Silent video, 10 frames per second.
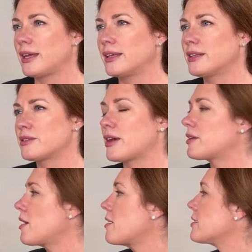think there's
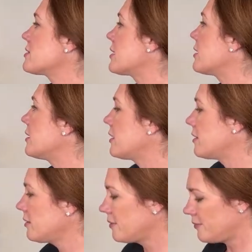other artists in
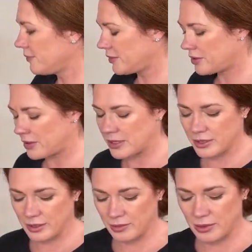there. So
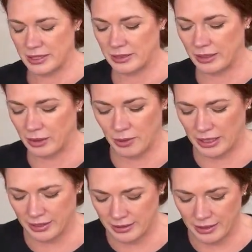it wasn't like one of
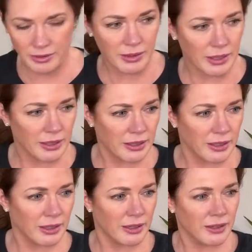his, I don't think.
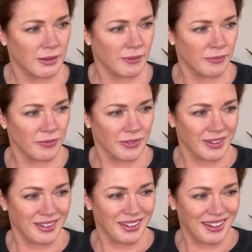
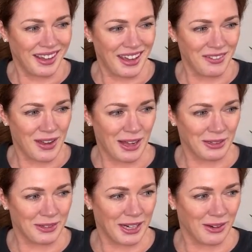Hey,
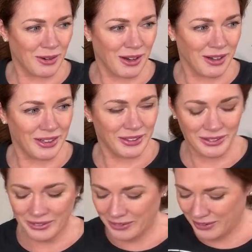Valerie, how are
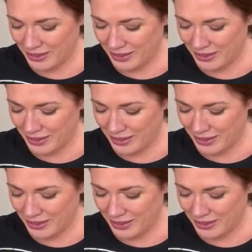you?